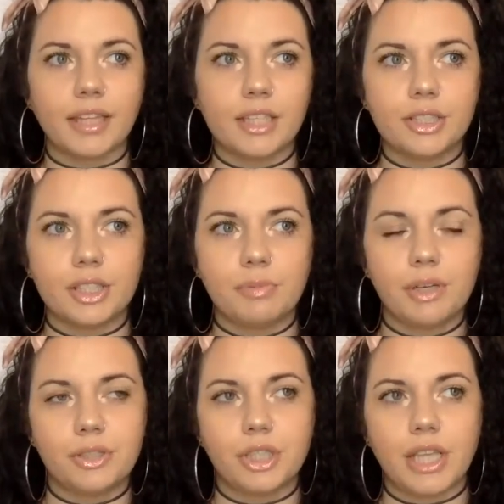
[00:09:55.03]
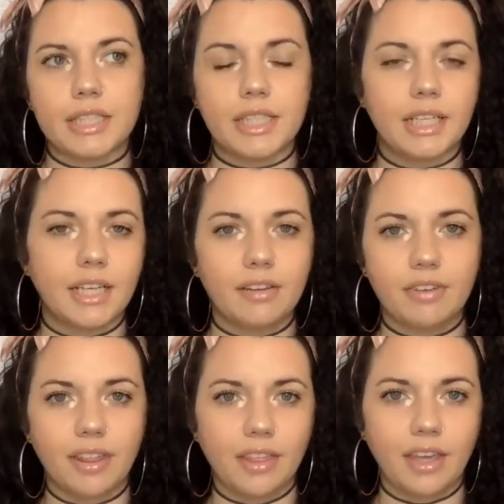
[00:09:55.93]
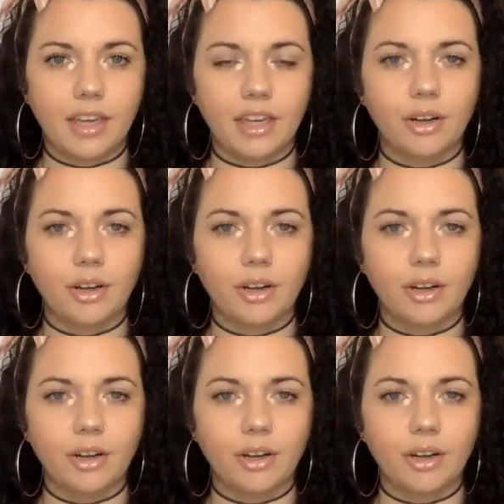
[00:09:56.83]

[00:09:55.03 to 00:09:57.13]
there's a spiritual lesson in everything,